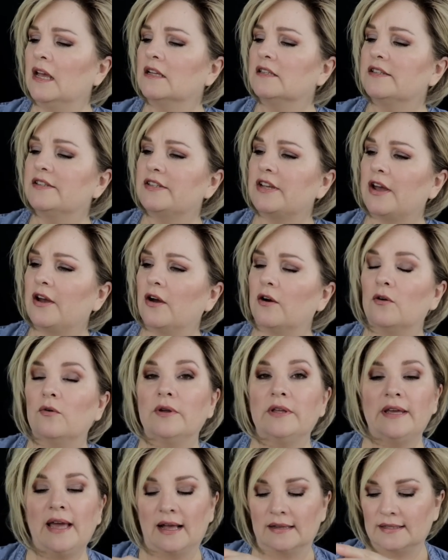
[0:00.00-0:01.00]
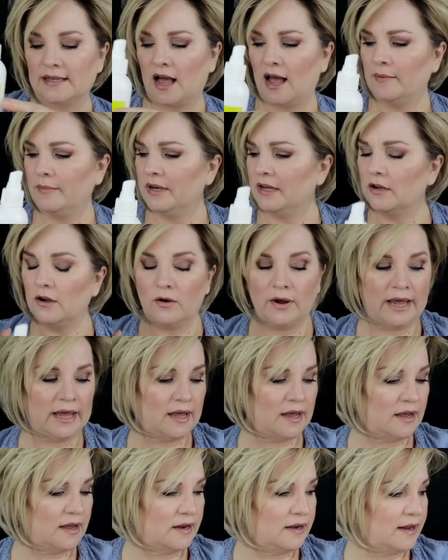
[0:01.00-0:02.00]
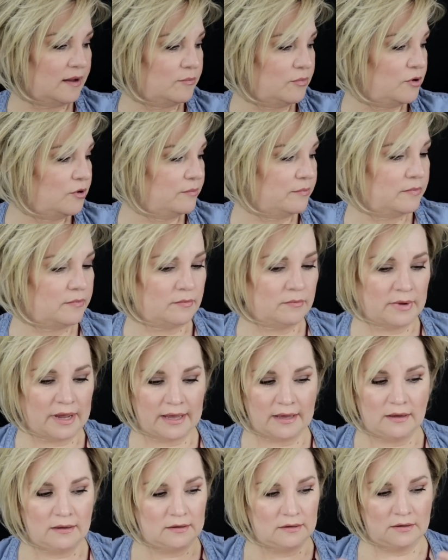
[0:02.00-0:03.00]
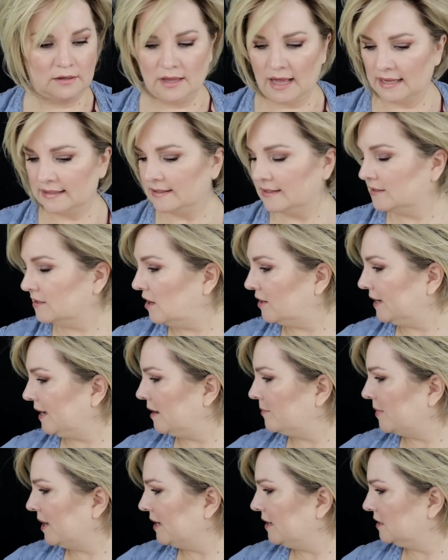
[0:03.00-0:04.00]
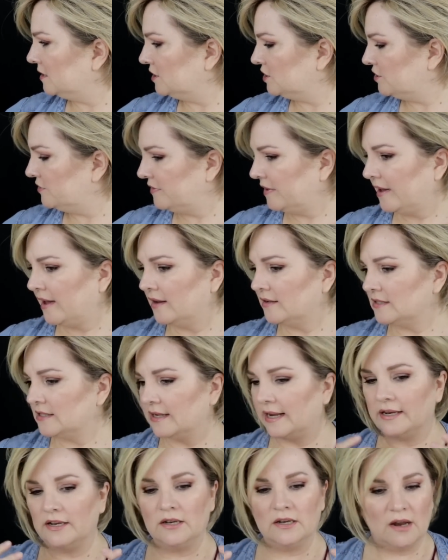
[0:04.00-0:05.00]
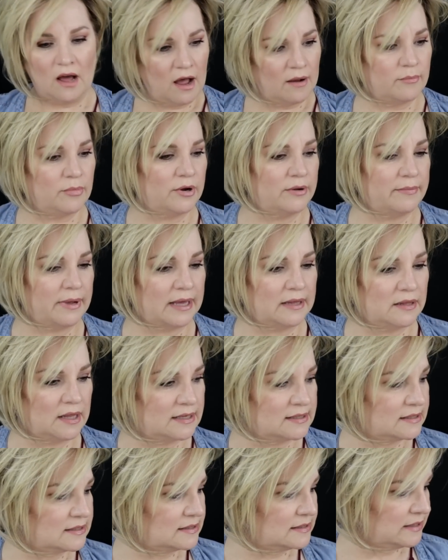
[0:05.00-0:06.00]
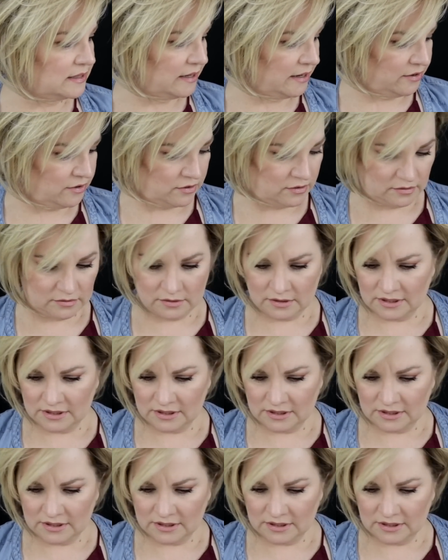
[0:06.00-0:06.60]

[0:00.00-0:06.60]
So yes, I'm gonna go ahead and put my glasses on. Am I gonna do that? Did I not bring my glasses in here?